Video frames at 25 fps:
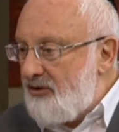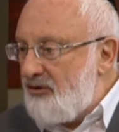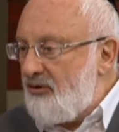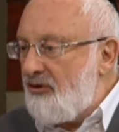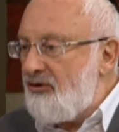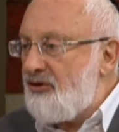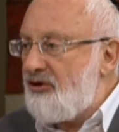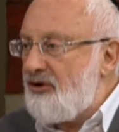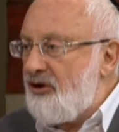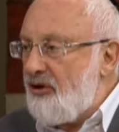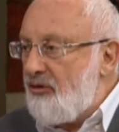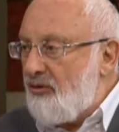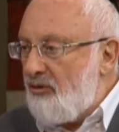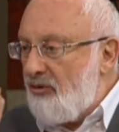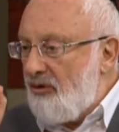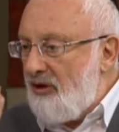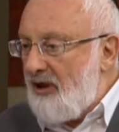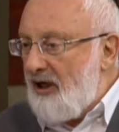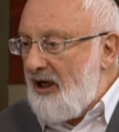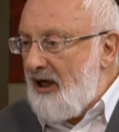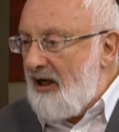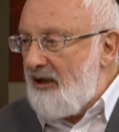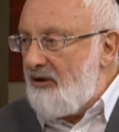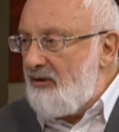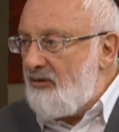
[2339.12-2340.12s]
Therefore,
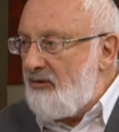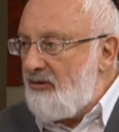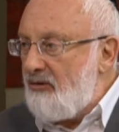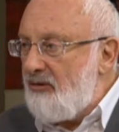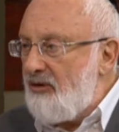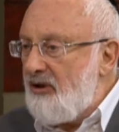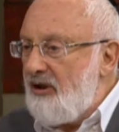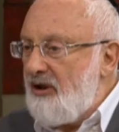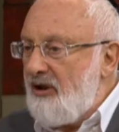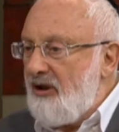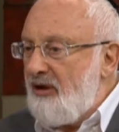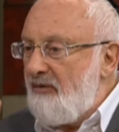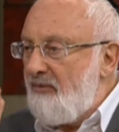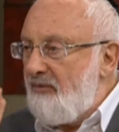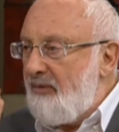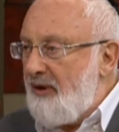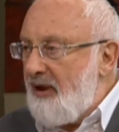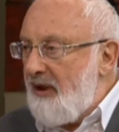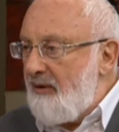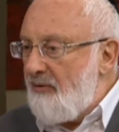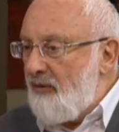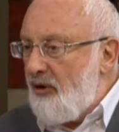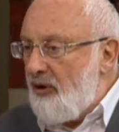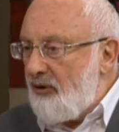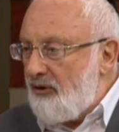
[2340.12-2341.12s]
we need,
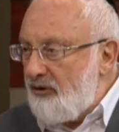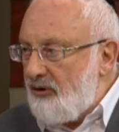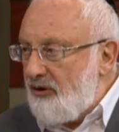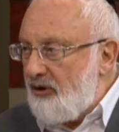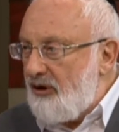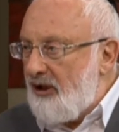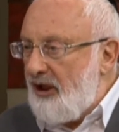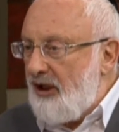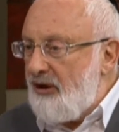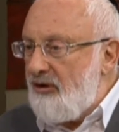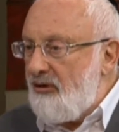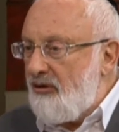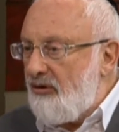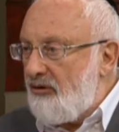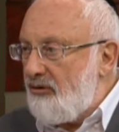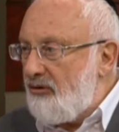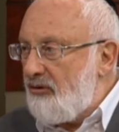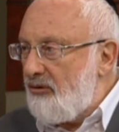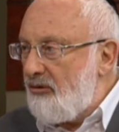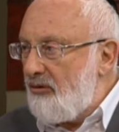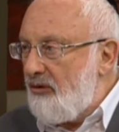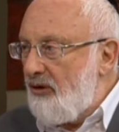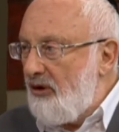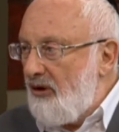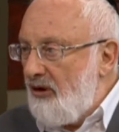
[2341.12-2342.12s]
from the
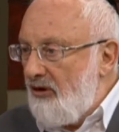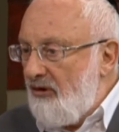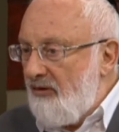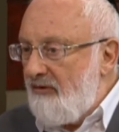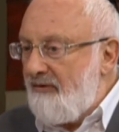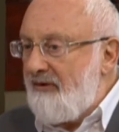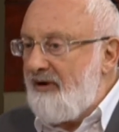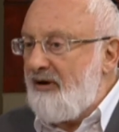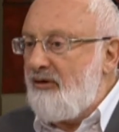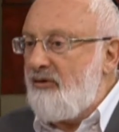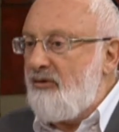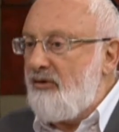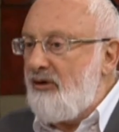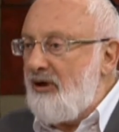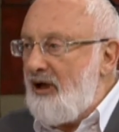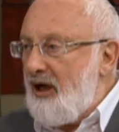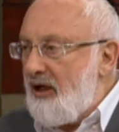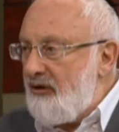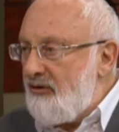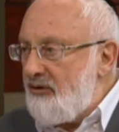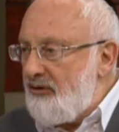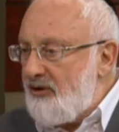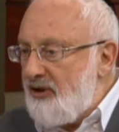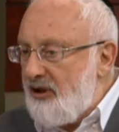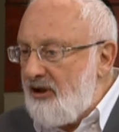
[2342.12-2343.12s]
foundational
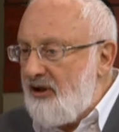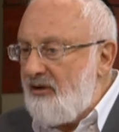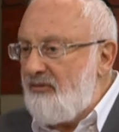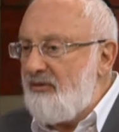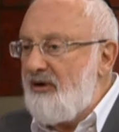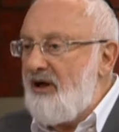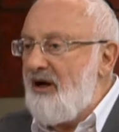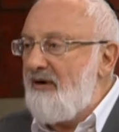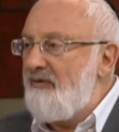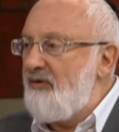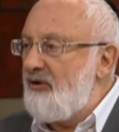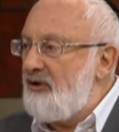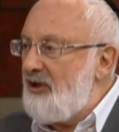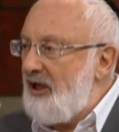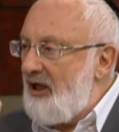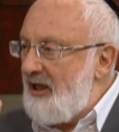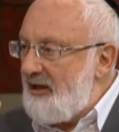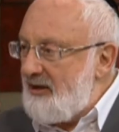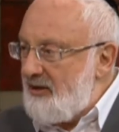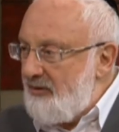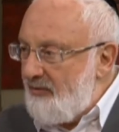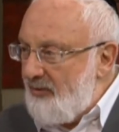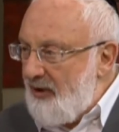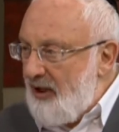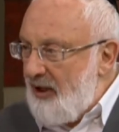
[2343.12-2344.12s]
point, that we
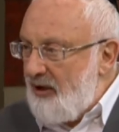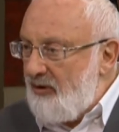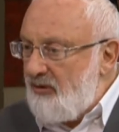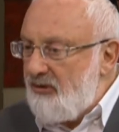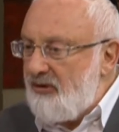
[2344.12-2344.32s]
are